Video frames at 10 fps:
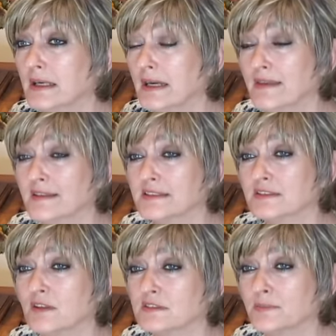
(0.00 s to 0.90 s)
And this
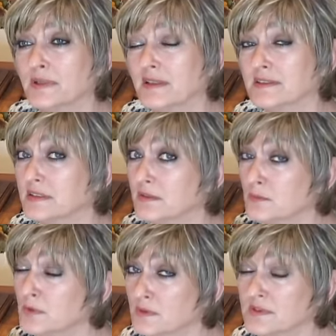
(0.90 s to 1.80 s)
is also because it
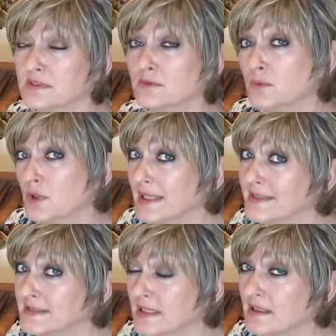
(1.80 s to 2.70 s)
rules real
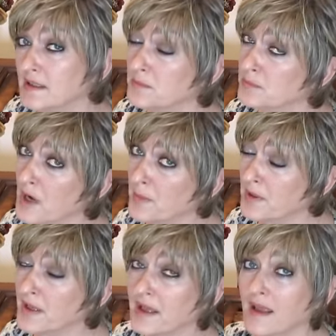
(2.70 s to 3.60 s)
estate,
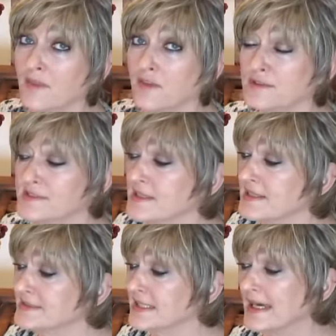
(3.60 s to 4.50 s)
property, and those things.